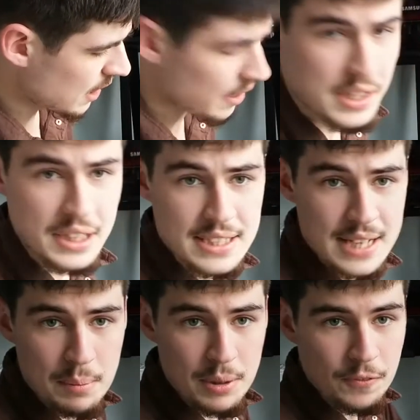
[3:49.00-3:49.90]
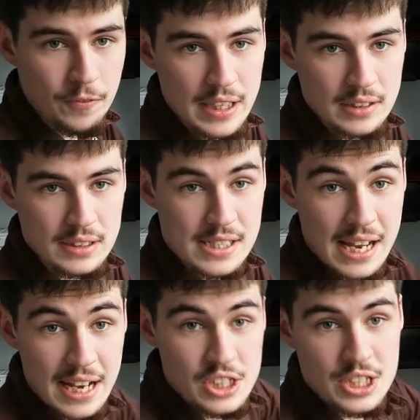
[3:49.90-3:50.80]
I think the depth of field is
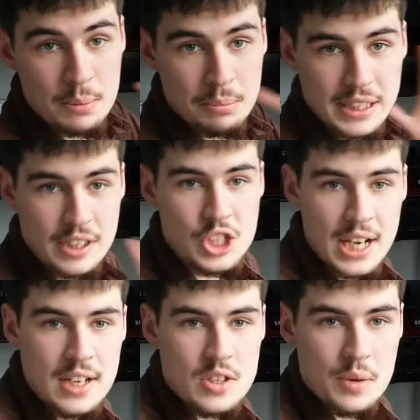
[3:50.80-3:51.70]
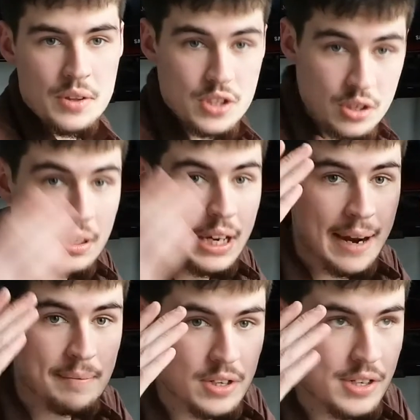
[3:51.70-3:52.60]
actually completely changed with two
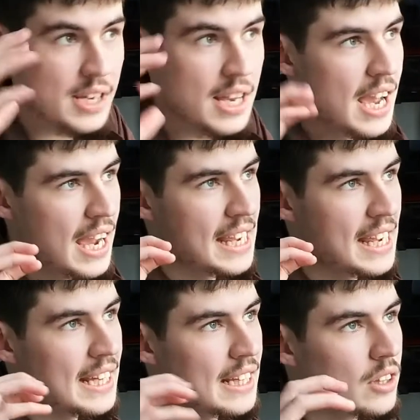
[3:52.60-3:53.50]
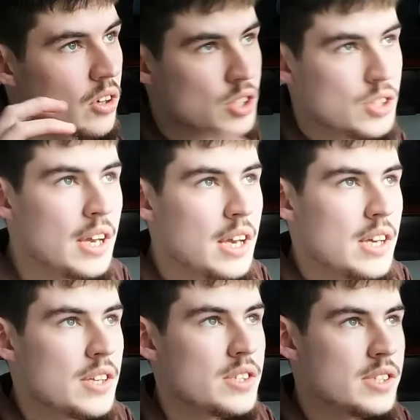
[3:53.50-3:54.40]
cameras. It looks
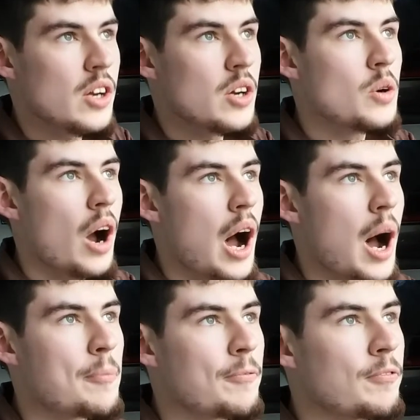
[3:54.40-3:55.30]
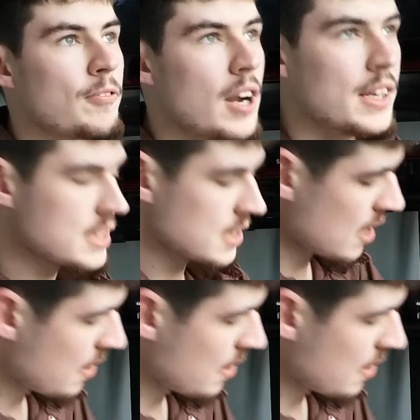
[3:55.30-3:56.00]
so up front